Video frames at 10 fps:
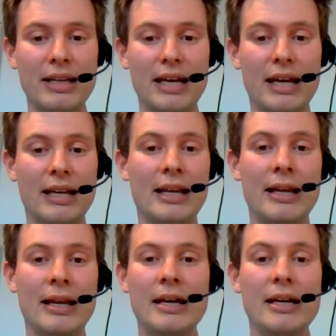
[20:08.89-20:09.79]
And
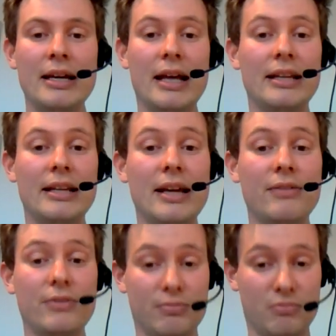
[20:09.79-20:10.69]
not more or less,
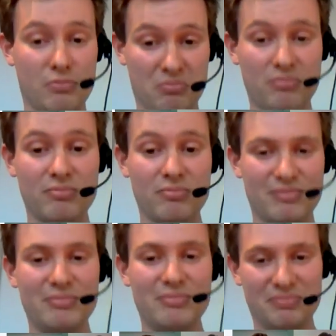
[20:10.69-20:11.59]
they were
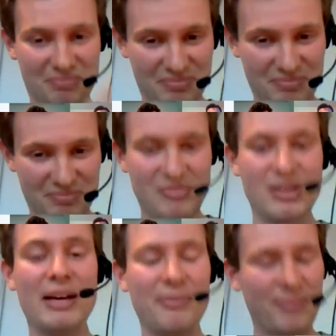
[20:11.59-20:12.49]
forcefully thrown out of
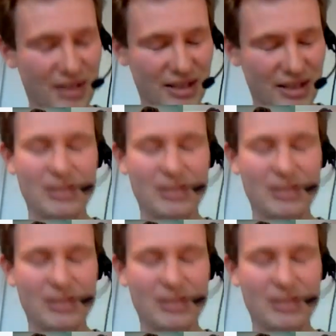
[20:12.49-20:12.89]
the parliament.